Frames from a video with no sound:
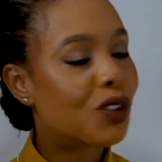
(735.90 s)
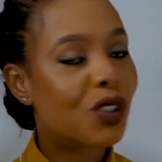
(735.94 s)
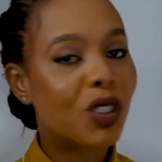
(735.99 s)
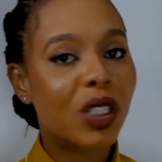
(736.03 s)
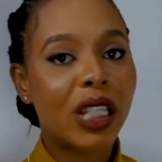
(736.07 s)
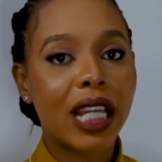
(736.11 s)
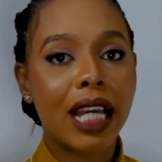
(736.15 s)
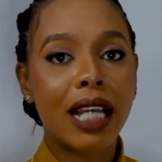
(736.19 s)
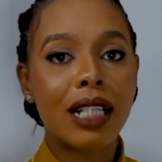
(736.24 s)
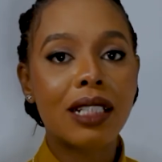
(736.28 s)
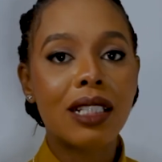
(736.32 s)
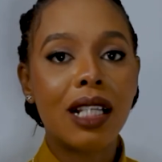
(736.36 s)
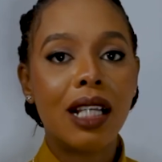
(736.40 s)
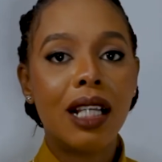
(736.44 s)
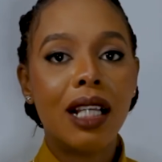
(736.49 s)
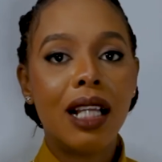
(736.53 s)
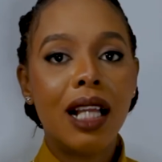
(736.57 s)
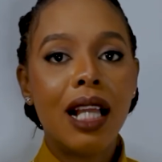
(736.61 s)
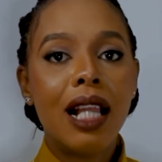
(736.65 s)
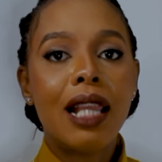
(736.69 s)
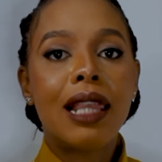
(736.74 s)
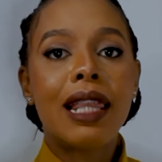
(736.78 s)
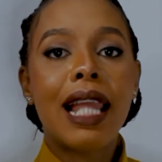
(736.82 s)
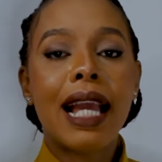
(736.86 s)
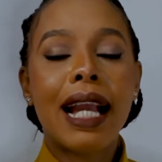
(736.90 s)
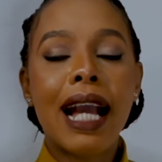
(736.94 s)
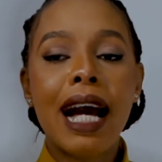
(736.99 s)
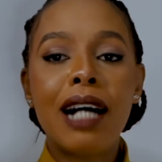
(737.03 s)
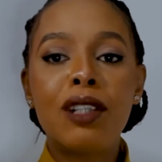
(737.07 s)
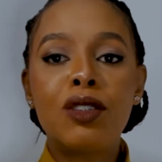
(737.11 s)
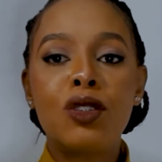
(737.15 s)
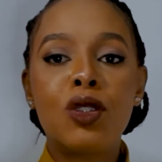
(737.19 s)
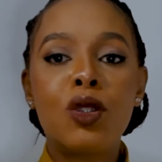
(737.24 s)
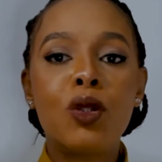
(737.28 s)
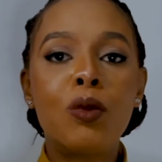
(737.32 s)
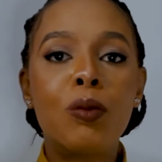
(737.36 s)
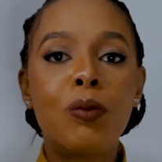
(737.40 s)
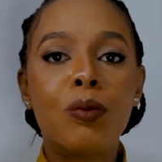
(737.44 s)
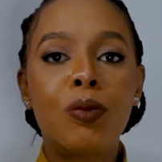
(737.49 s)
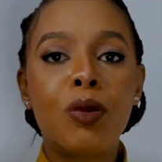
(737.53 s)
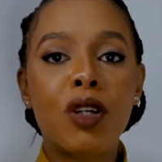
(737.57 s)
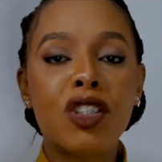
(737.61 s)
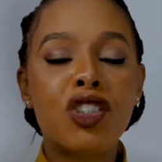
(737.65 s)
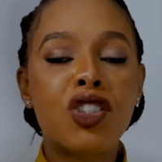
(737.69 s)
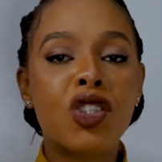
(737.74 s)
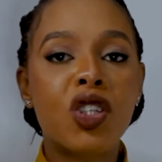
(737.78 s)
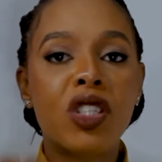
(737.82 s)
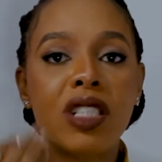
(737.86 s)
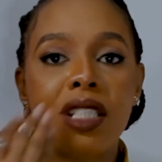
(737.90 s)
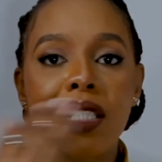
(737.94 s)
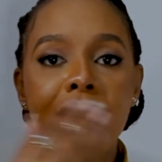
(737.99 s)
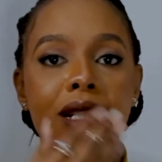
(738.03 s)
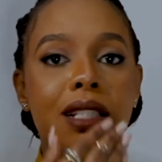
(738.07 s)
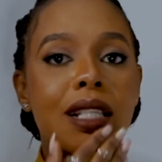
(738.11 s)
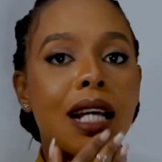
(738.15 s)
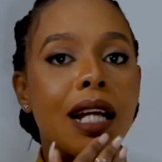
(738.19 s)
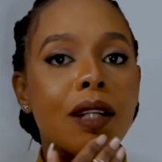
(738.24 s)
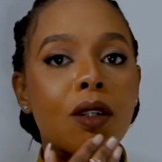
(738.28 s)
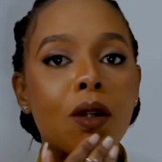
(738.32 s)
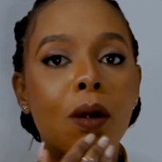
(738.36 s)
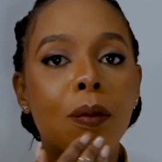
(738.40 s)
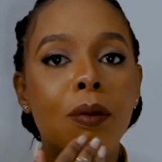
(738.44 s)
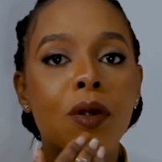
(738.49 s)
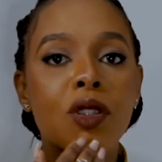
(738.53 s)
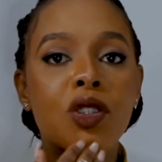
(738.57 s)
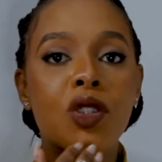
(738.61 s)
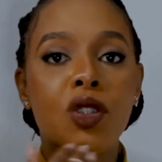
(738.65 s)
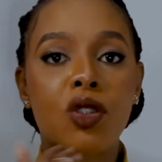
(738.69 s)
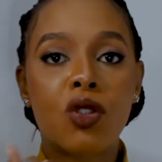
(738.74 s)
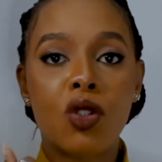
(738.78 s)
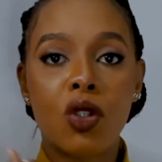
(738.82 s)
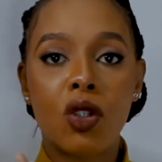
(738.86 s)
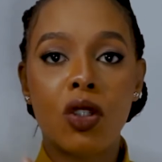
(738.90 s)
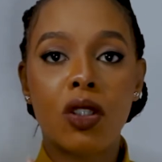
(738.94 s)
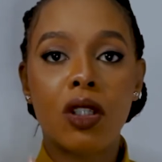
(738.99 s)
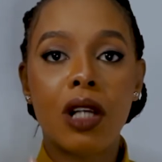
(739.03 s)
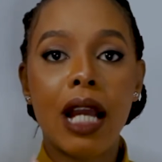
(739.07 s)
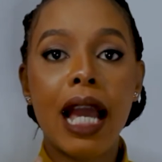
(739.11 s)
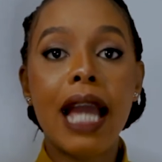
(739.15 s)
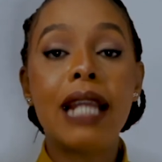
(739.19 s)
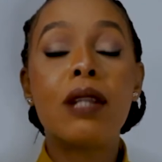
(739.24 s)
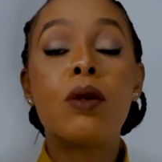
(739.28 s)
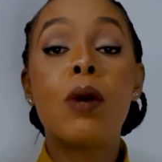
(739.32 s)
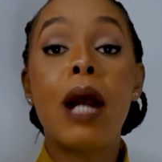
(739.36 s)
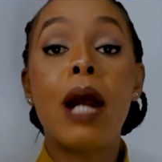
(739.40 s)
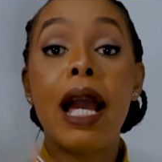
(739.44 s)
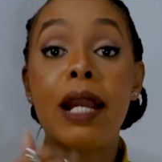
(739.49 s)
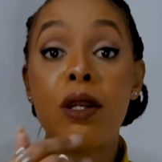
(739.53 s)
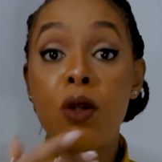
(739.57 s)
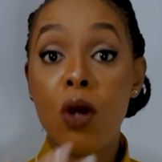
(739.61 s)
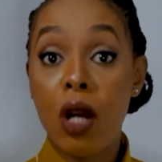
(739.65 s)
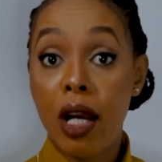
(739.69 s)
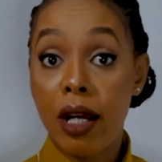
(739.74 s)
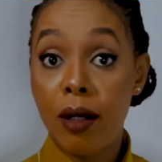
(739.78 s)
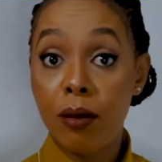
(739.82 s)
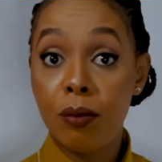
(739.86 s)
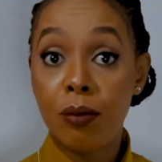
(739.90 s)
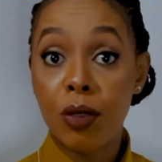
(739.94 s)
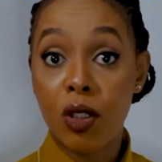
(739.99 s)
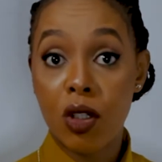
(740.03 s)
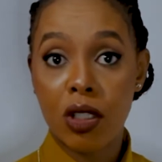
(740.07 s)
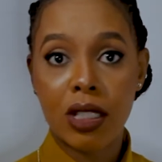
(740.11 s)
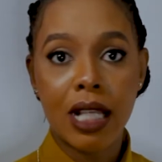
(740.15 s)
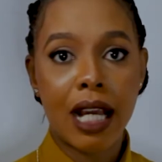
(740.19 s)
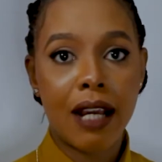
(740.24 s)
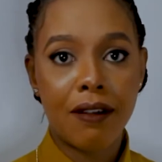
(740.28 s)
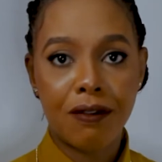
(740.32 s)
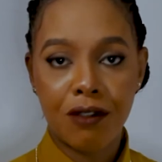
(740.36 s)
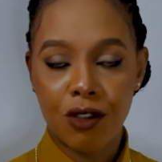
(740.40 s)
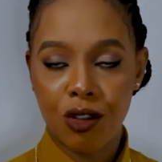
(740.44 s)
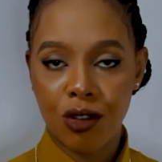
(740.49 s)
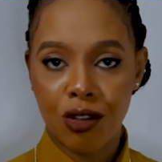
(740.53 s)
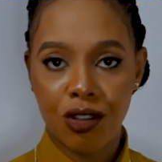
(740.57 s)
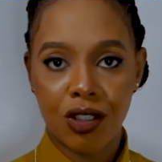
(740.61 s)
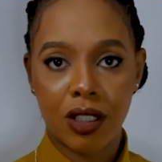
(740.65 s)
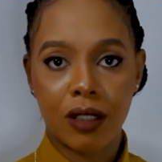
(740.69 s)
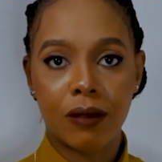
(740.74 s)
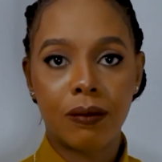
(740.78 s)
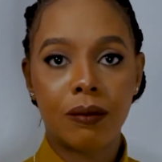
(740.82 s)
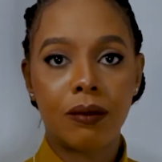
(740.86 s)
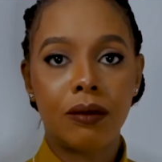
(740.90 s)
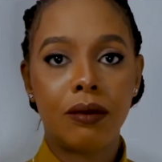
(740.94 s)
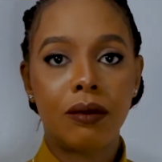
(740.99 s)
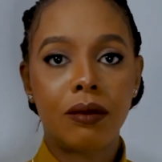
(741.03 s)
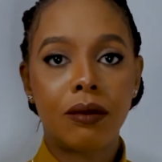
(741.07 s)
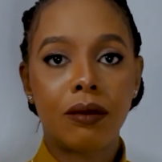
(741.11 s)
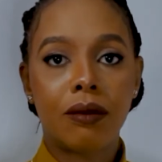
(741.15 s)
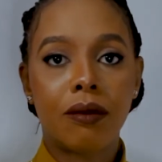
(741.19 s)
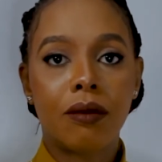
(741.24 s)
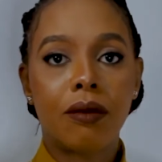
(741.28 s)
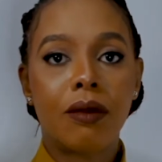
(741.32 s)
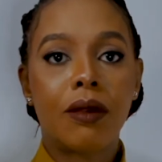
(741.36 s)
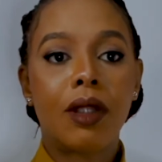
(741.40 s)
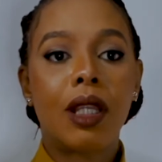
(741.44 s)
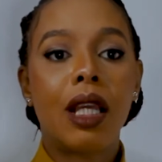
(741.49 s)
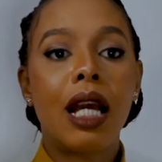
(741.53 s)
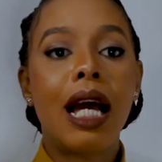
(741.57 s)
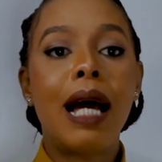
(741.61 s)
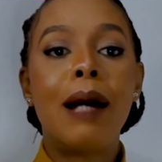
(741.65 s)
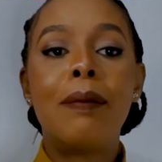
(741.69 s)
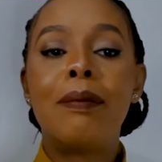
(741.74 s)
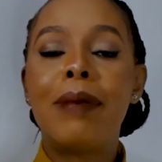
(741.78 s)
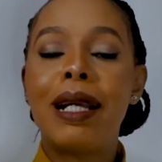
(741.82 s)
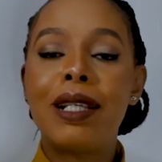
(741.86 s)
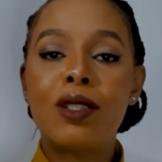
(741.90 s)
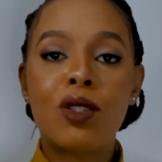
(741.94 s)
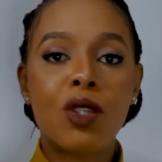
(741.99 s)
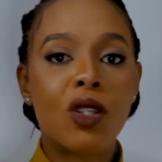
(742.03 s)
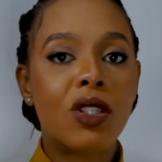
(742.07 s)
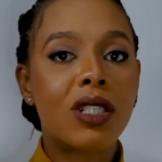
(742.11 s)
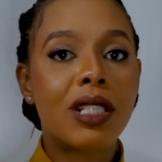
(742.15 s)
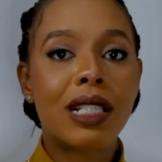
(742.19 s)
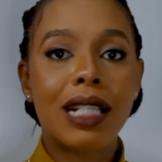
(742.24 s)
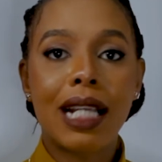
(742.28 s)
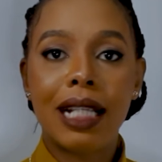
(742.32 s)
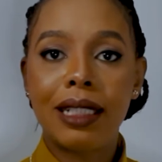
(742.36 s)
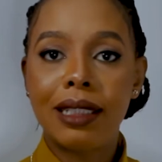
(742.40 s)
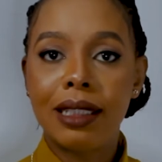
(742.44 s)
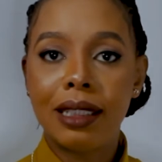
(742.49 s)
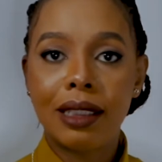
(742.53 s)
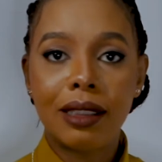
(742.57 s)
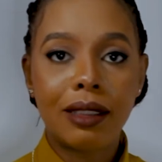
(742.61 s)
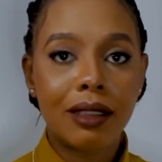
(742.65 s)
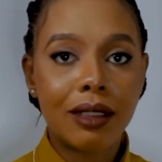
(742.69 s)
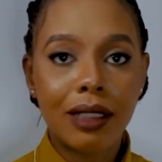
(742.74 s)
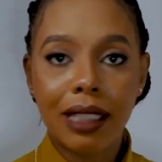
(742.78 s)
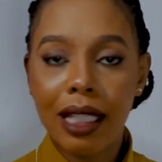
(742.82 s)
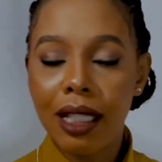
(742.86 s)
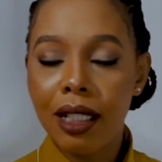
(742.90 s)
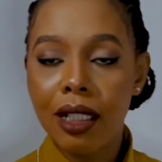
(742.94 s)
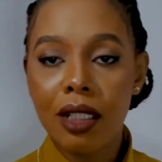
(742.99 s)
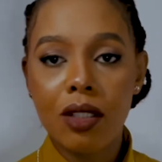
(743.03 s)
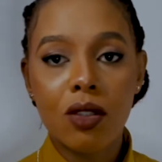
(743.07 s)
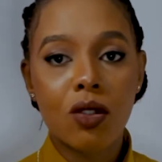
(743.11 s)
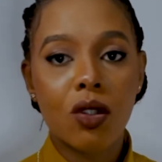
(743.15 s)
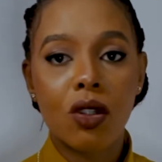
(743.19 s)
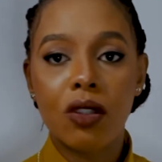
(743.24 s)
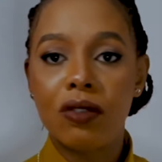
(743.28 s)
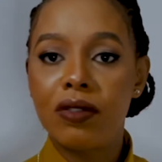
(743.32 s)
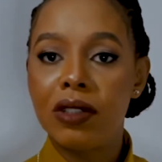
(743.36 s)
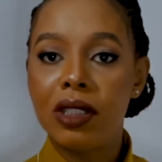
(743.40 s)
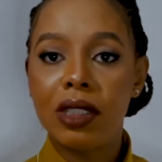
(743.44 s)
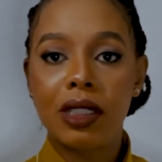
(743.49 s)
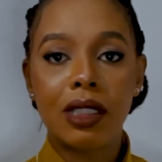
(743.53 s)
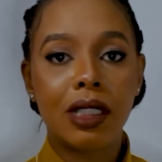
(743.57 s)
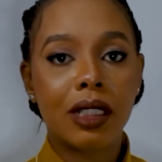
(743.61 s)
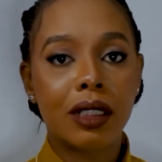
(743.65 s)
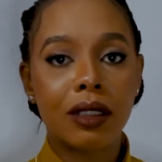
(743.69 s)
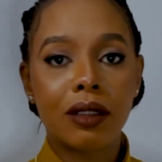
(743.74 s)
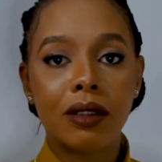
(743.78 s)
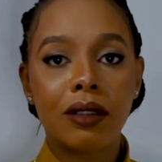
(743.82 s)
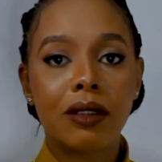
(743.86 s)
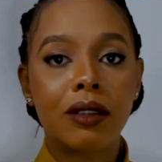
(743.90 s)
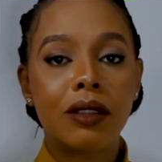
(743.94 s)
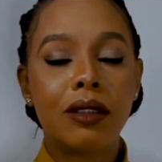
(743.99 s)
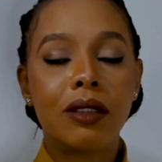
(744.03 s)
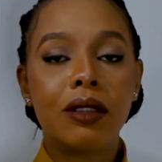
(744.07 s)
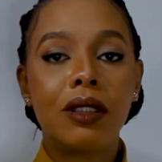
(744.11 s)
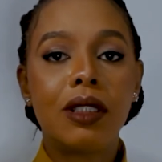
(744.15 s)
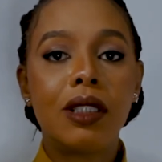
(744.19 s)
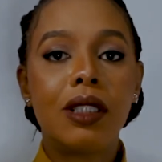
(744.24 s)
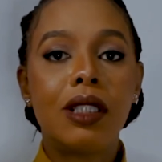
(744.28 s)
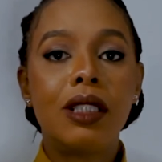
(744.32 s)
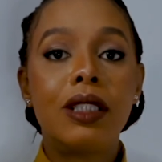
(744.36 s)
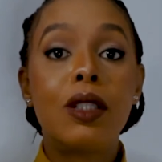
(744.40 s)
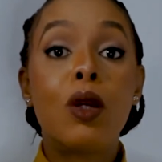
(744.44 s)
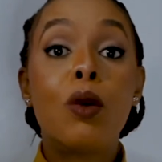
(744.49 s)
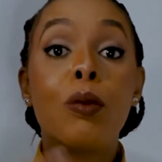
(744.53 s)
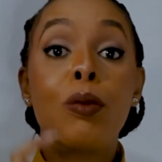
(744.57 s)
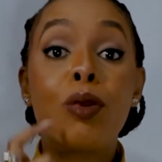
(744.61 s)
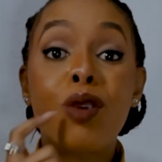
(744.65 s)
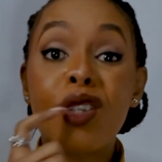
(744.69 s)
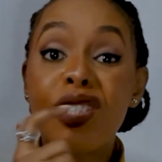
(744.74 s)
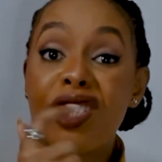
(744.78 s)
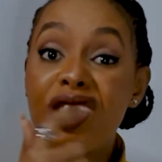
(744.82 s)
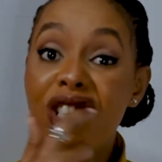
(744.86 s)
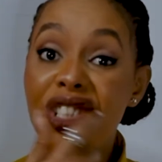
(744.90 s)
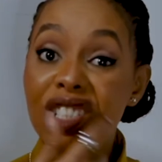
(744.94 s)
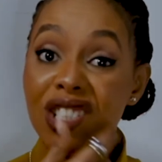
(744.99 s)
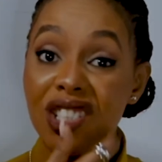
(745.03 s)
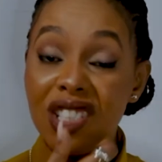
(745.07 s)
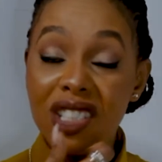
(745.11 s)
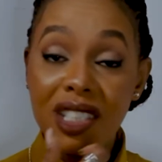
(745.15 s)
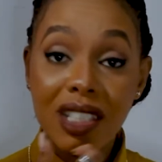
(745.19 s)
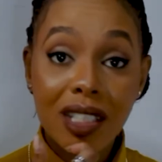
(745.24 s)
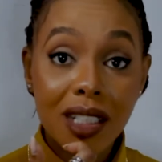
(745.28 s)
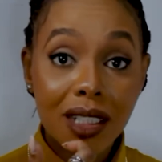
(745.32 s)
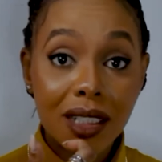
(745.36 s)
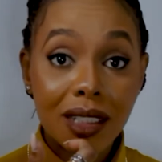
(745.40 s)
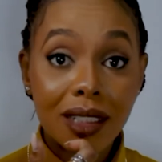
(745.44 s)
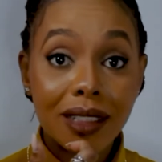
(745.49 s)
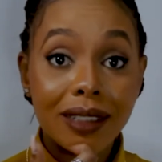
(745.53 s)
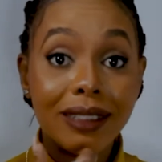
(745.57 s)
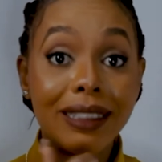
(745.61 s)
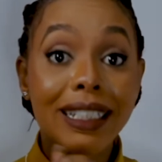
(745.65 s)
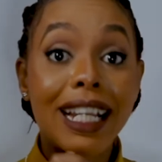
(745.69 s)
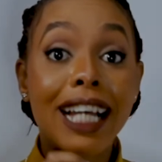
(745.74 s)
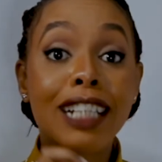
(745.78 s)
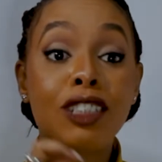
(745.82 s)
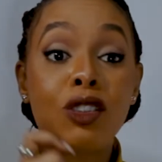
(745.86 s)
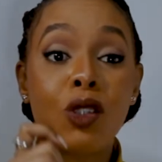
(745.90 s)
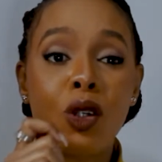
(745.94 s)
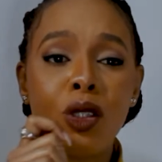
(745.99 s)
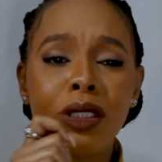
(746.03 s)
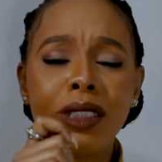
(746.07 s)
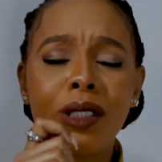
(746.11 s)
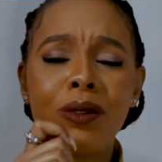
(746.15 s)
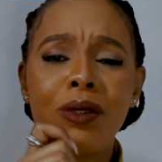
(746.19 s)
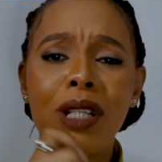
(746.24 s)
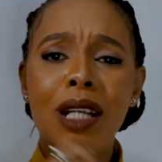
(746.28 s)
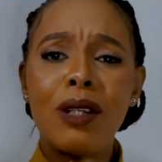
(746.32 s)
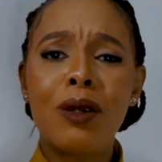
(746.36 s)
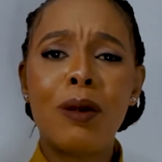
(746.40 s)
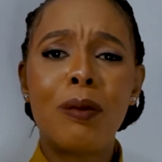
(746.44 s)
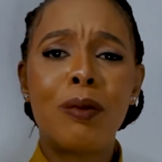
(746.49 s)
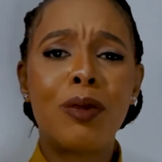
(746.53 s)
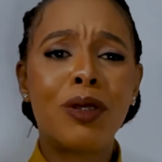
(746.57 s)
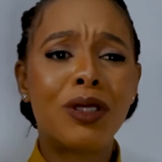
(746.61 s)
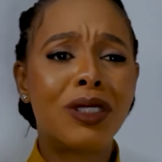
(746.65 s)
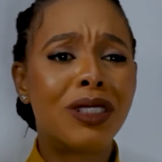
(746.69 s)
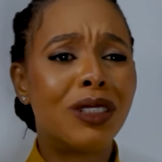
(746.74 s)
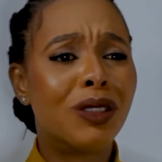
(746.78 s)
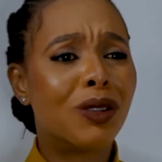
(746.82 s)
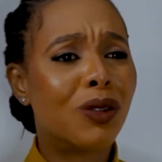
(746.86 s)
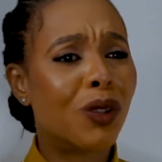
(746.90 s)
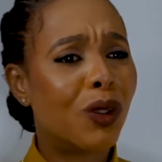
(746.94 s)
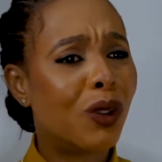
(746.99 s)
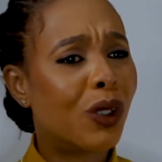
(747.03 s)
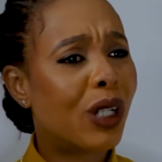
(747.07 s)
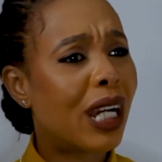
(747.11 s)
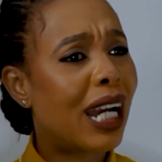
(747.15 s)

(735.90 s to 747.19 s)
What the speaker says: Do you get? Like, how do you brush your teeth and not brush your tongue? I know how, because I have children. And my sons, they are the kings of this thing. They'll brush teeth. That tongue, they'll not brush the tongue.